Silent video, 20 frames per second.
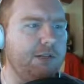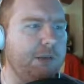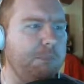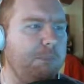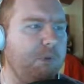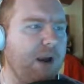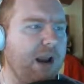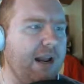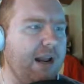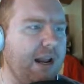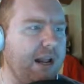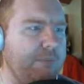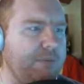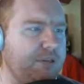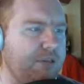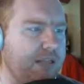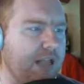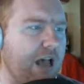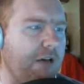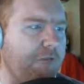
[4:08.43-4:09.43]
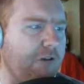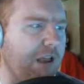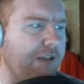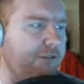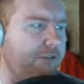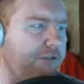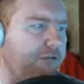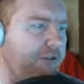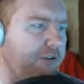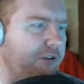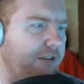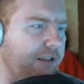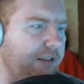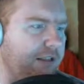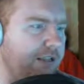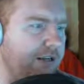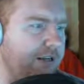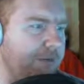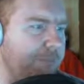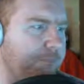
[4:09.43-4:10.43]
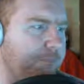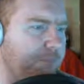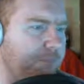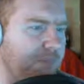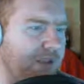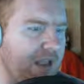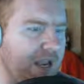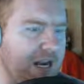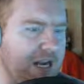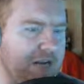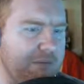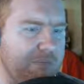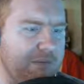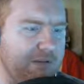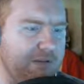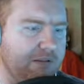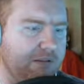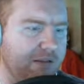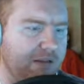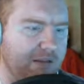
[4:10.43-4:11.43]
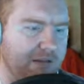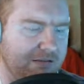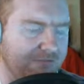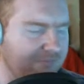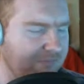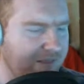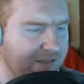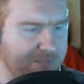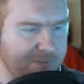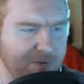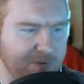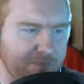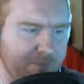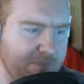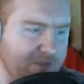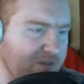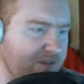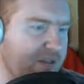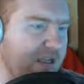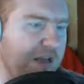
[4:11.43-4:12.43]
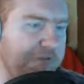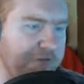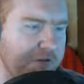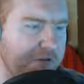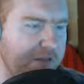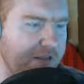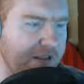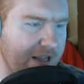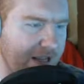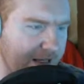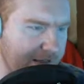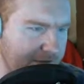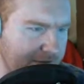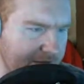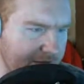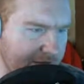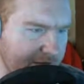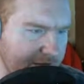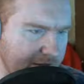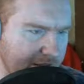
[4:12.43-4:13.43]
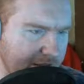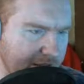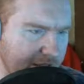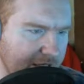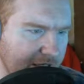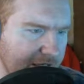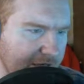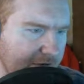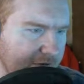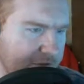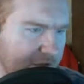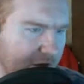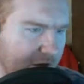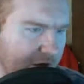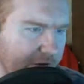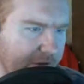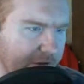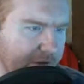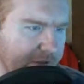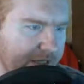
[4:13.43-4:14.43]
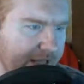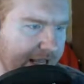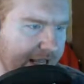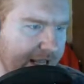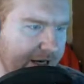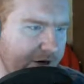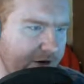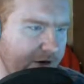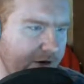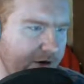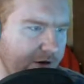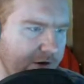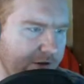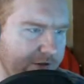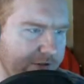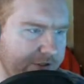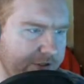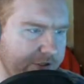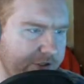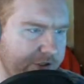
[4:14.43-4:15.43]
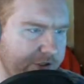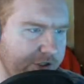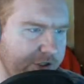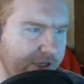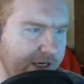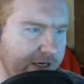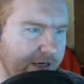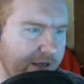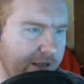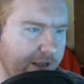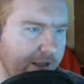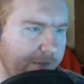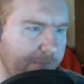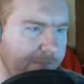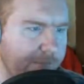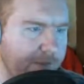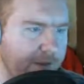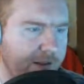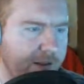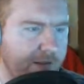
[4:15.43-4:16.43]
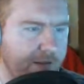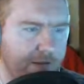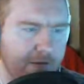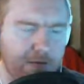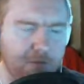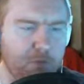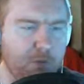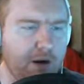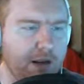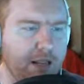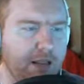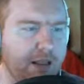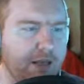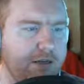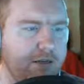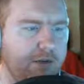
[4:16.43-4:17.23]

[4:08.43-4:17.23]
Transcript: brand name stuff. I have a feeling they're not going to be stuff and things. There's all those headers and shit. Uh, this is what I like